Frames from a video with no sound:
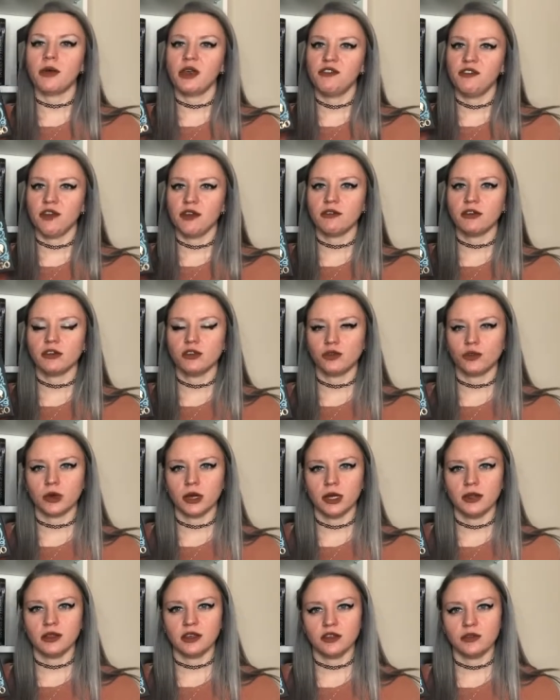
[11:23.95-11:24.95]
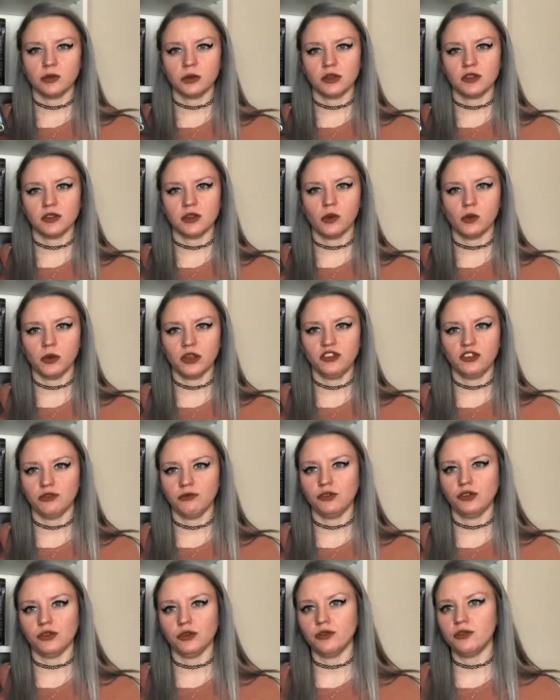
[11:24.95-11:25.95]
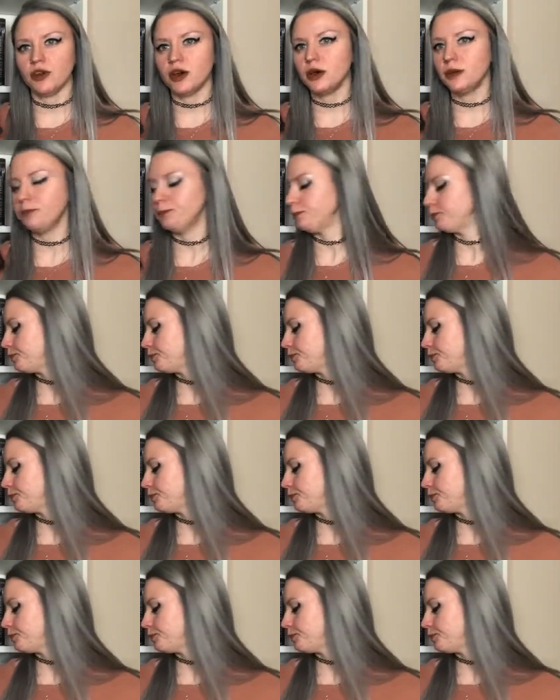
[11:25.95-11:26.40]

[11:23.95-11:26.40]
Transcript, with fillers: My favorite story in this was The Witch of Duva.